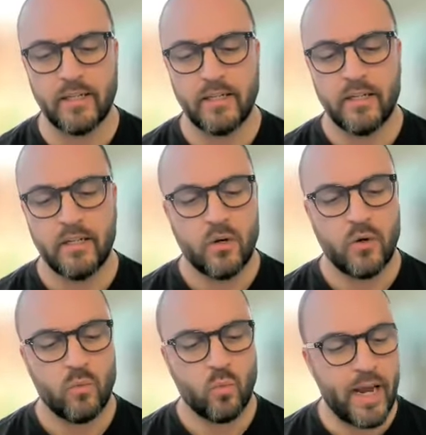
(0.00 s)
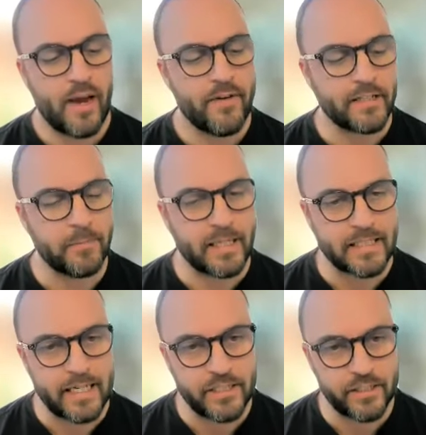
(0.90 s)
we we have
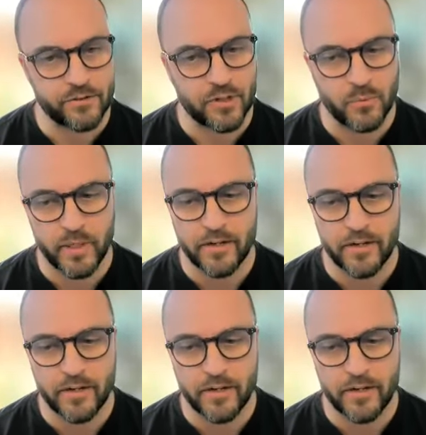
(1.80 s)
expectations, right?